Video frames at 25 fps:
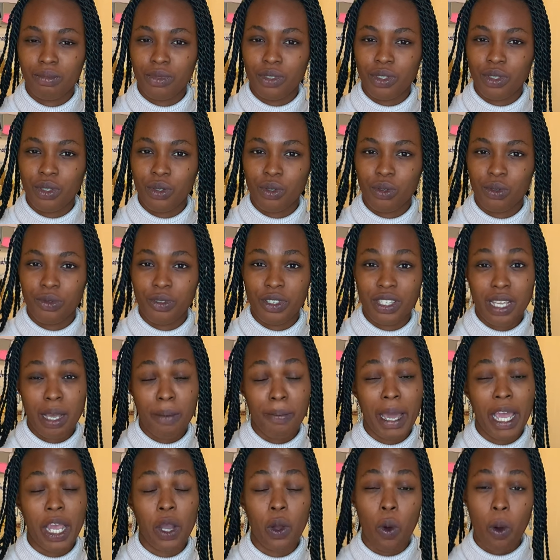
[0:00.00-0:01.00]
your visa
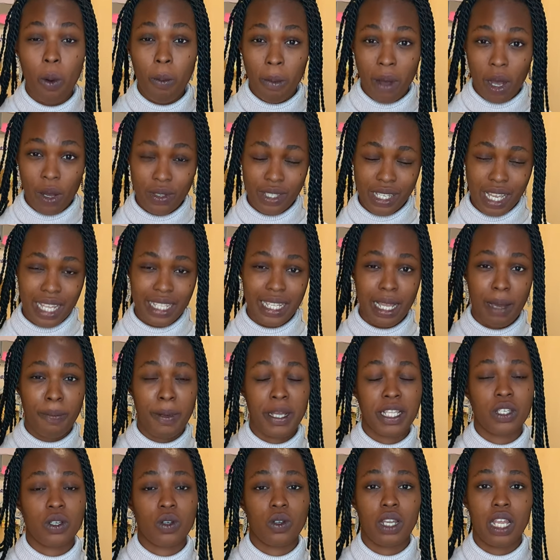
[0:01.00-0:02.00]
might come out at that
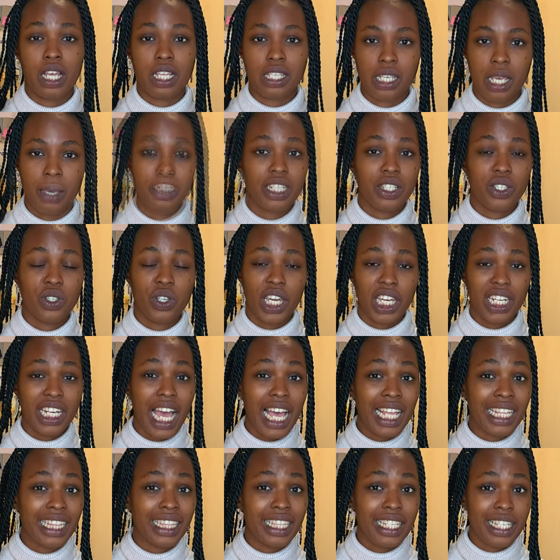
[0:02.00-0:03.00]
particular time, you can
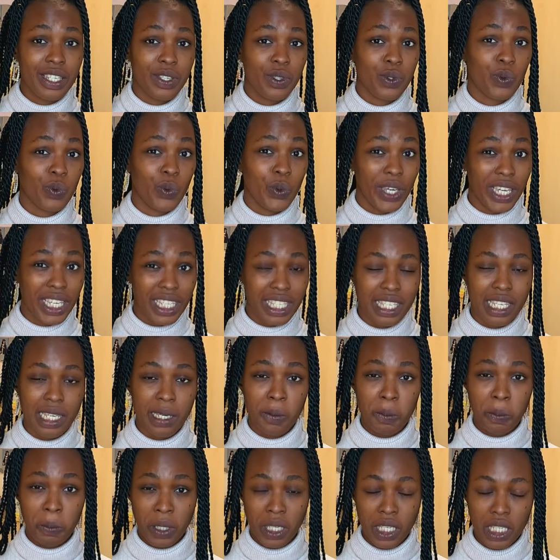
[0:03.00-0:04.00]
at least wait a
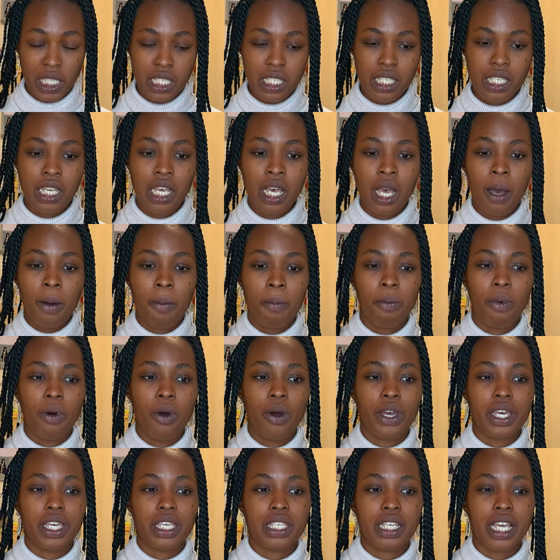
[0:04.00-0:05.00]
bit.
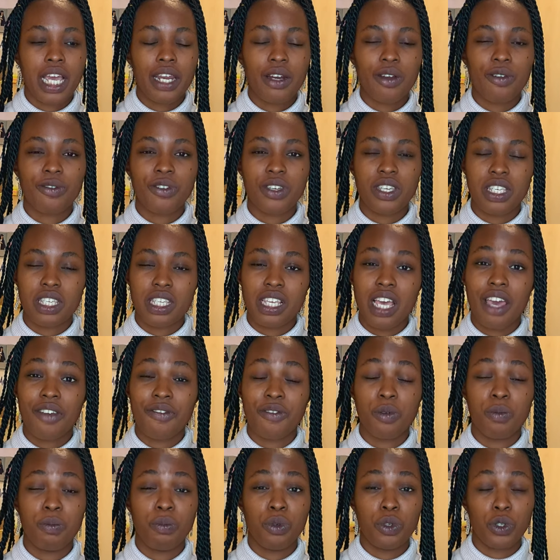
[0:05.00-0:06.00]
But it's kind of easier if
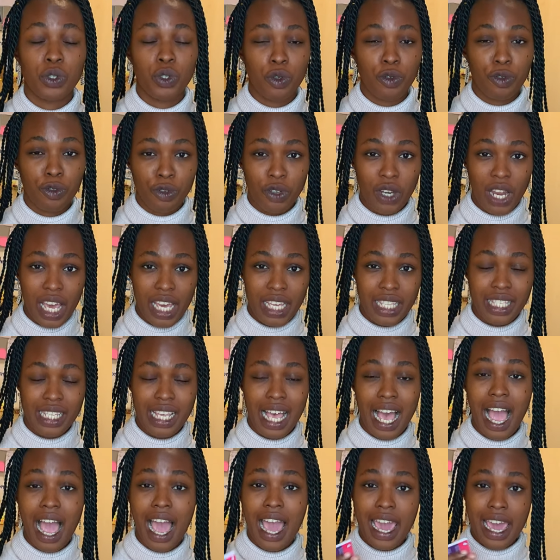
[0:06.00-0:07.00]
you book your flight
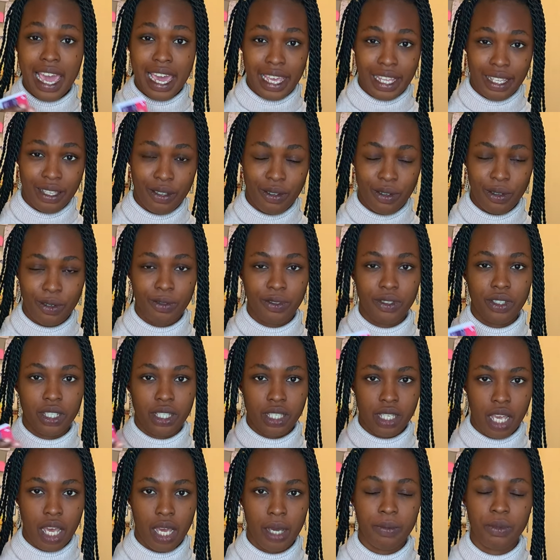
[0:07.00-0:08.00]
ahead of the
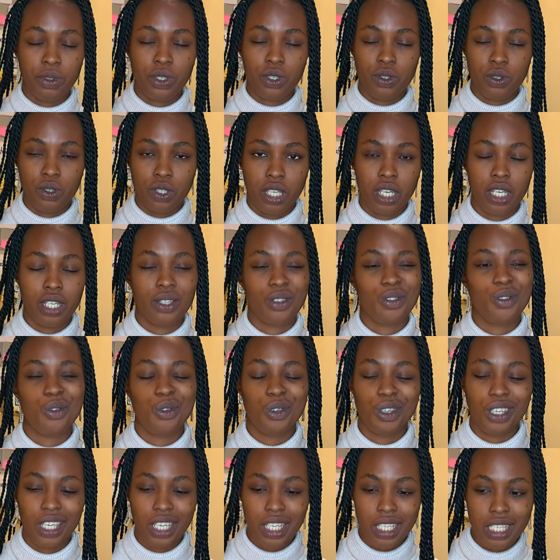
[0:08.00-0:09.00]
time that you get. So
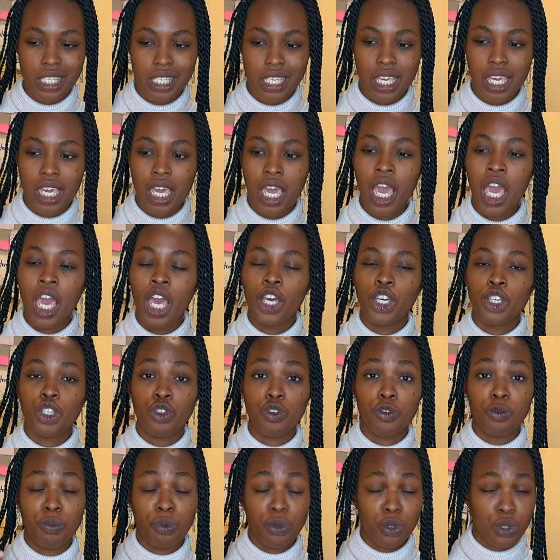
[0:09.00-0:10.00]
okay, say
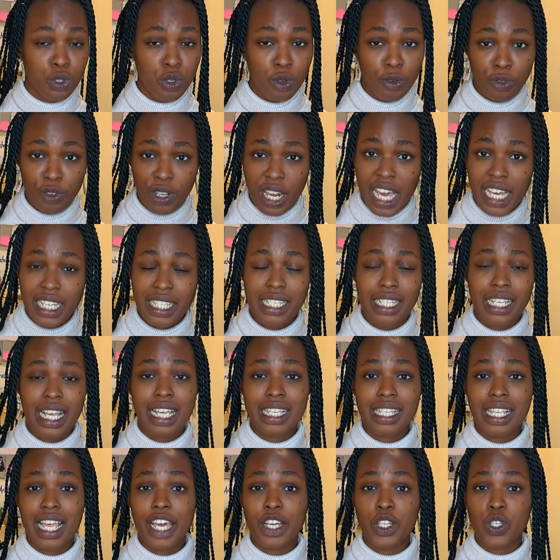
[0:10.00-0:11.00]
you've booked your flight, it
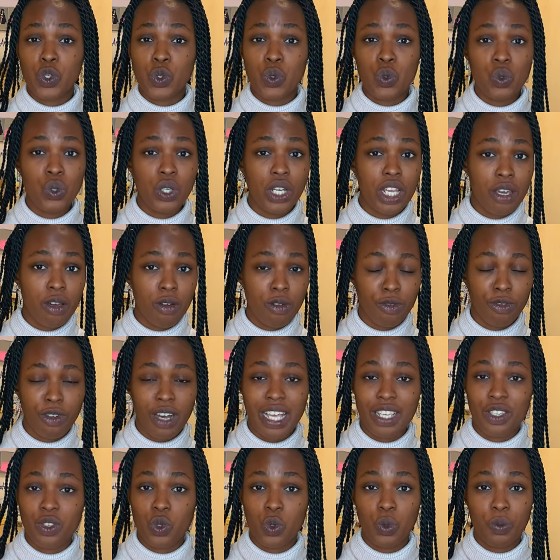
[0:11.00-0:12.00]
has like 2
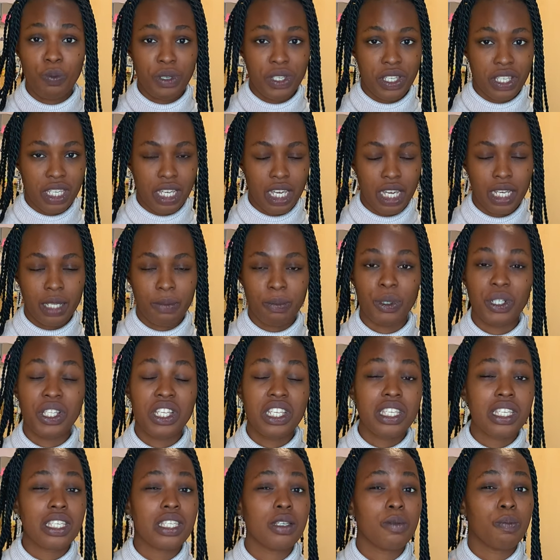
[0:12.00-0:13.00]
layovers, don't be scared. But
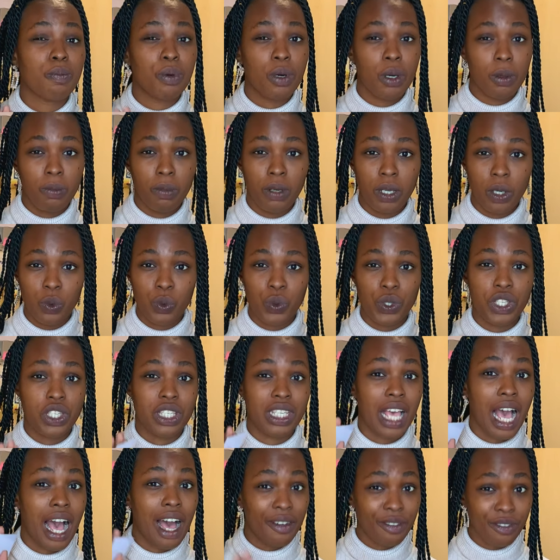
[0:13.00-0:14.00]
this is the problem with
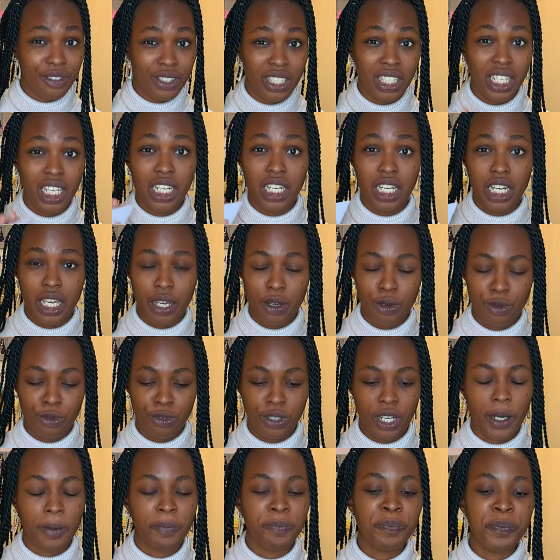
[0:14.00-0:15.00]
having a
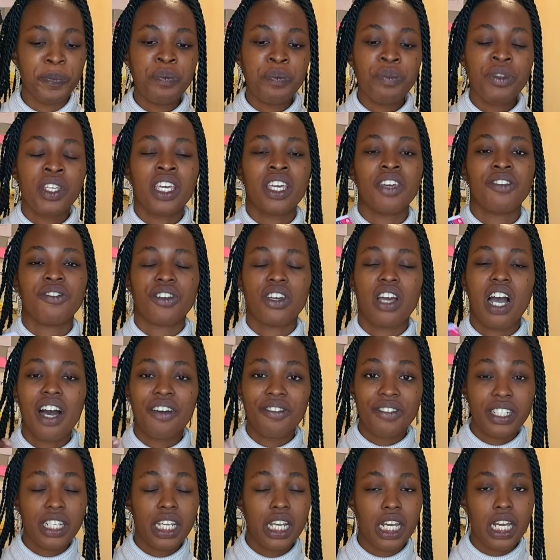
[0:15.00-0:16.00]
layover. If you're
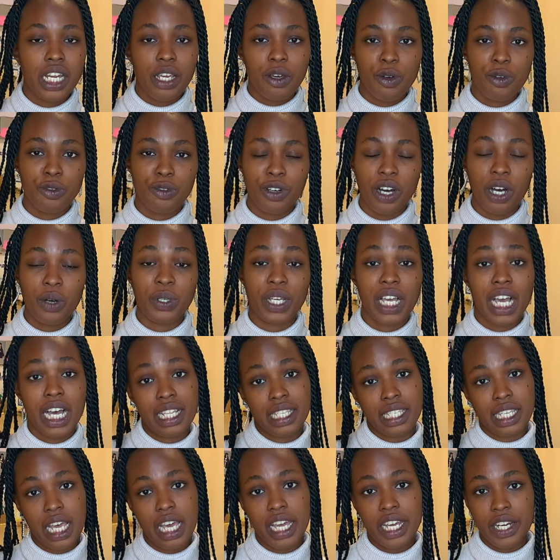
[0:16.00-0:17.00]
having a layover with
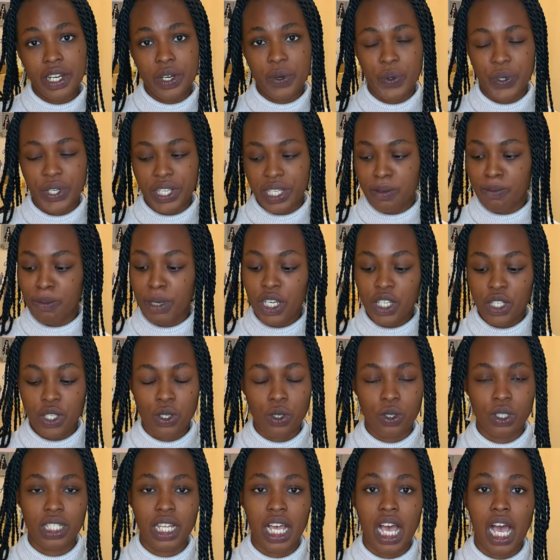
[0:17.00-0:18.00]
Qatar Airways, make
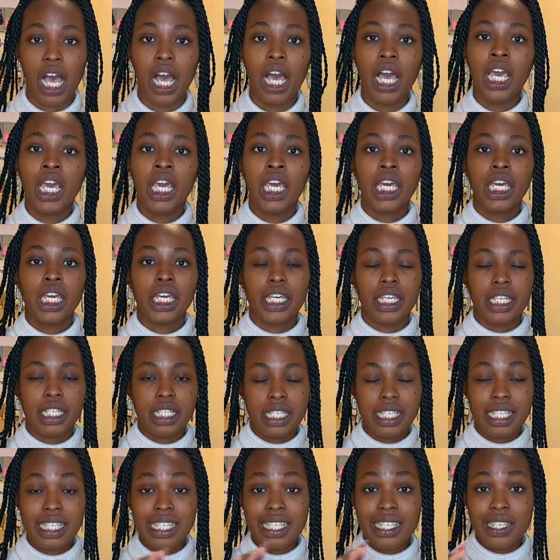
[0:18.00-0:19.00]
sure that
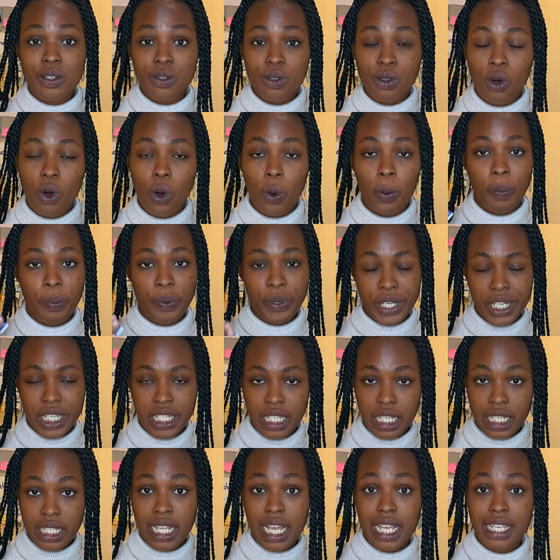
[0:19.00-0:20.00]
it's still
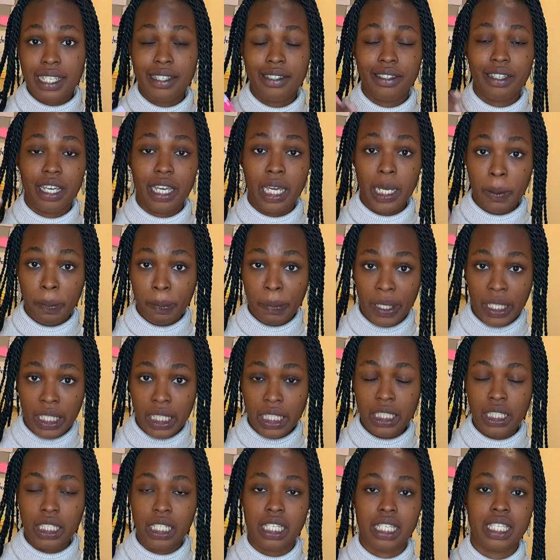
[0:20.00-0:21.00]
operated, as the
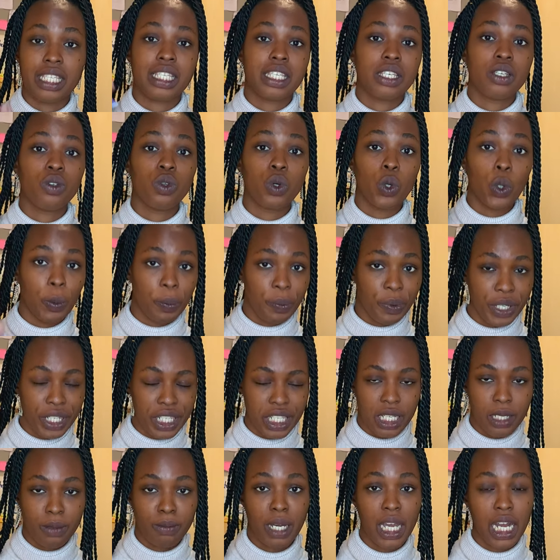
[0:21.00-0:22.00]
airplane is still
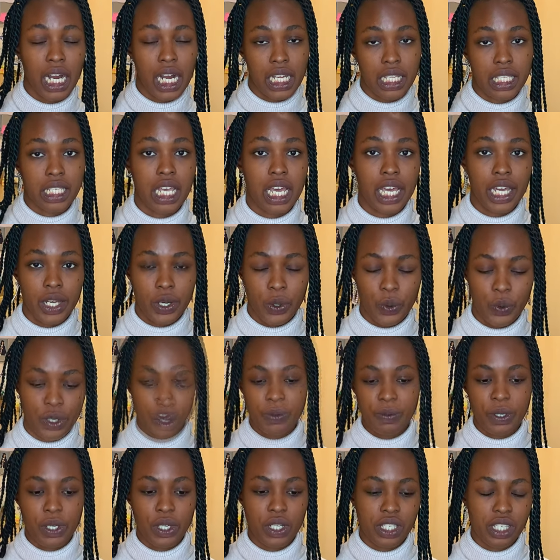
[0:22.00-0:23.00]
operated by Qatar Airways.
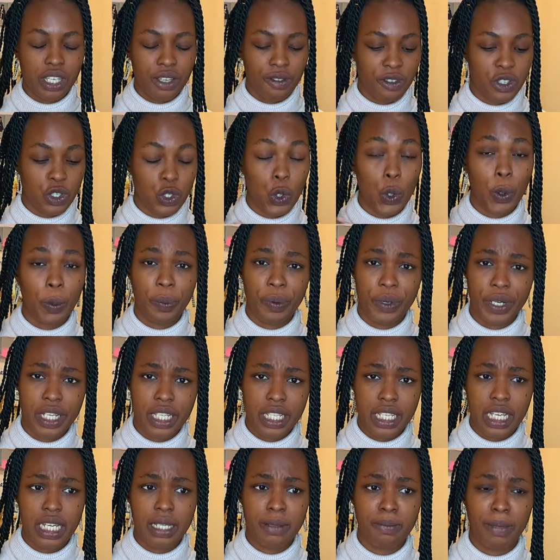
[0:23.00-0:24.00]
Because if it's
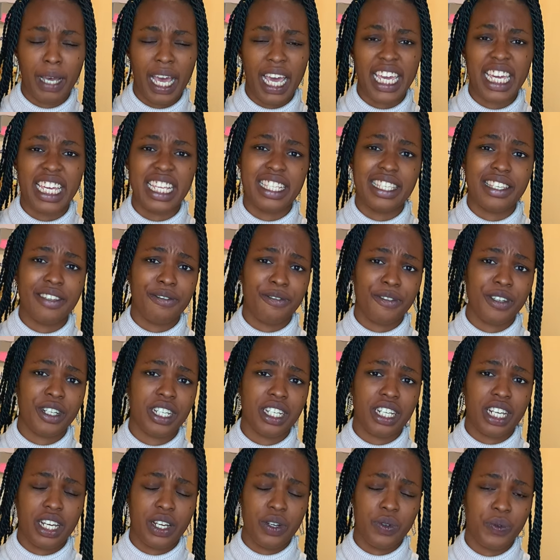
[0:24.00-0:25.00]
operated by a
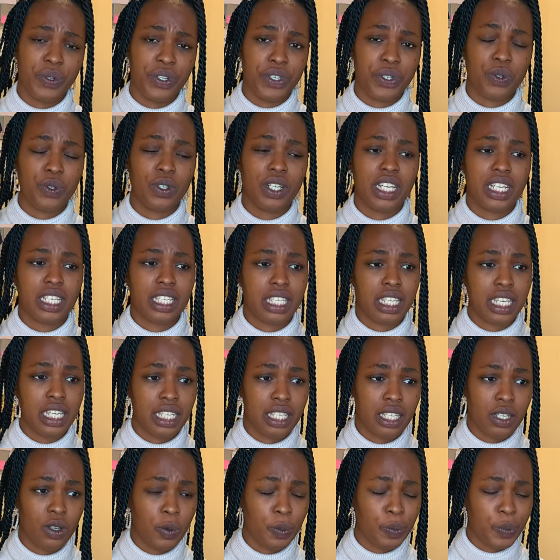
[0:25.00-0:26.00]
different airway, so let's say
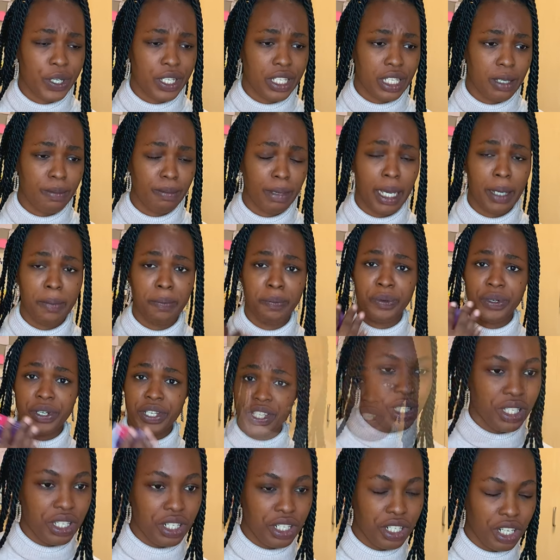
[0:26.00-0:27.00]
it's operated by
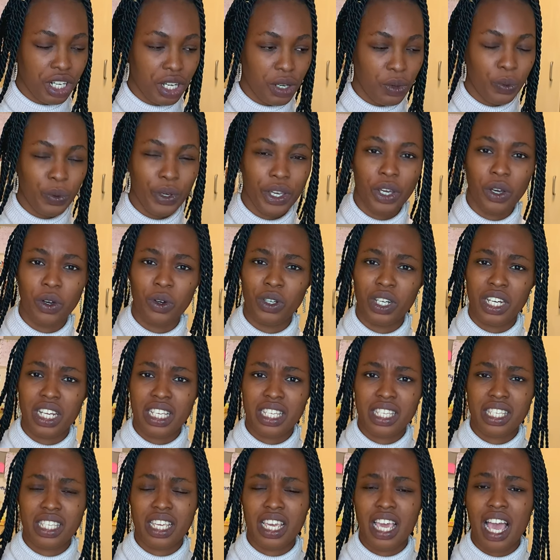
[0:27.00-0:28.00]
British Airway or
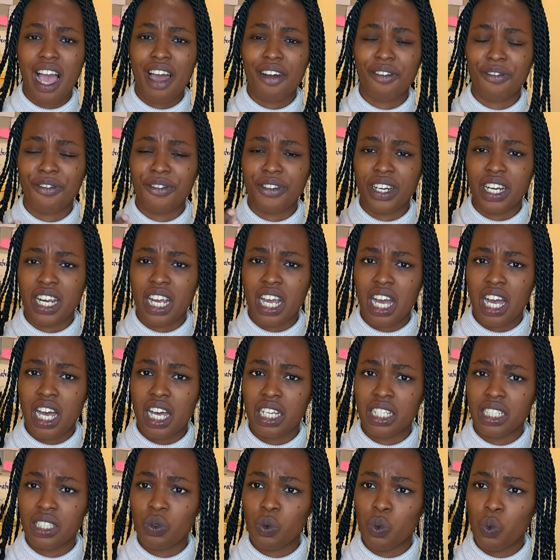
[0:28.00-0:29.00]
let's say
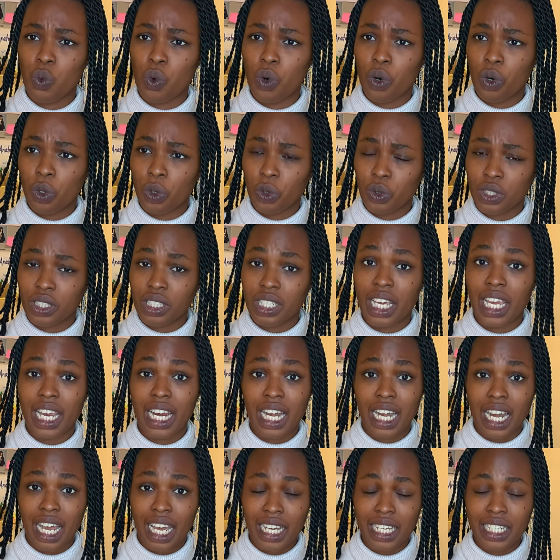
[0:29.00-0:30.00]
African World
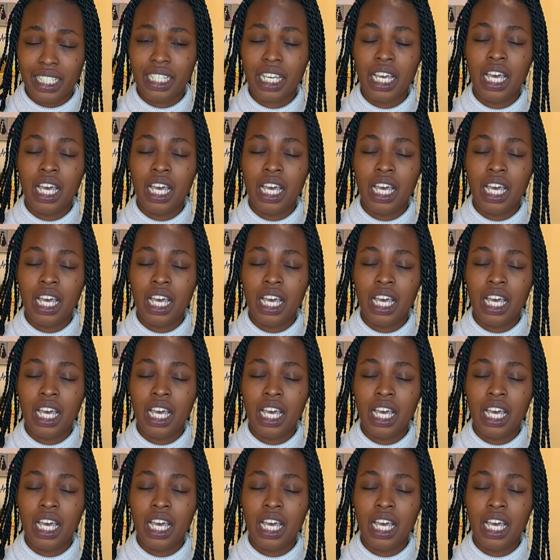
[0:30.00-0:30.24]
Airline,